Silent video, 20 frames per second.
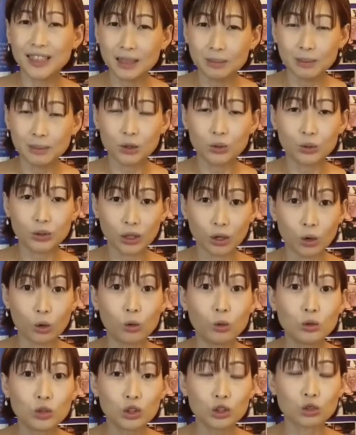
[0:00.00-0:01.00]
deep into their
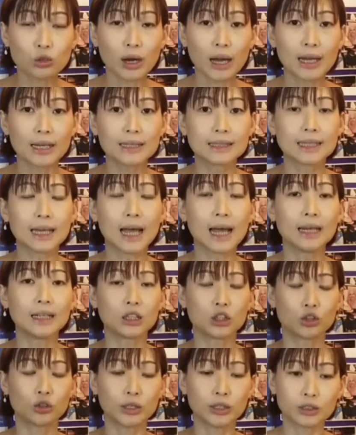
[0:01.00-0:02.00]
own strengths and
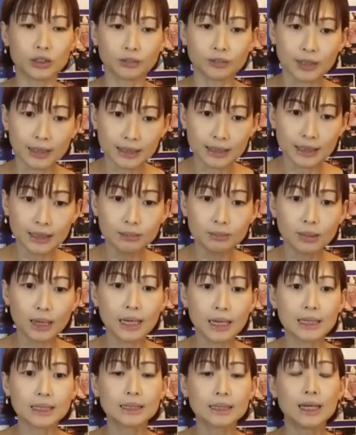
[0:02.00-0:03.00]
the strengths of their
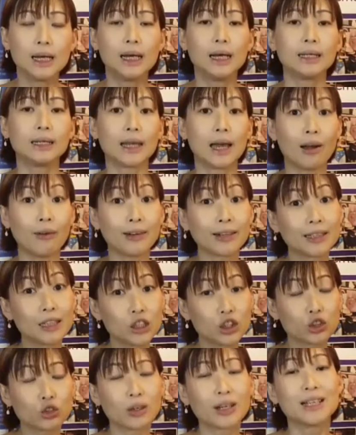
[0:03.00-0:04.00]
teammates, character
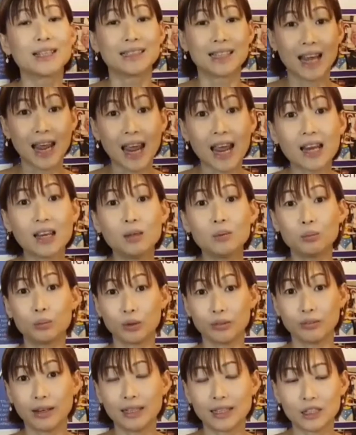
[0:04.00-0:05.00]
strengths and
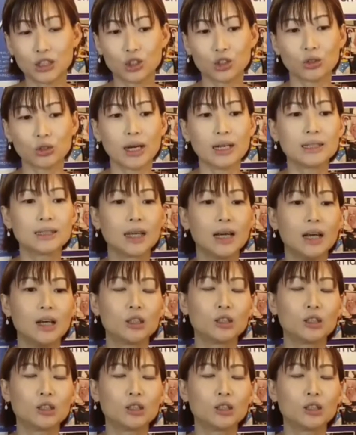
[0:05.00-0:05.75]
prevalent strengths.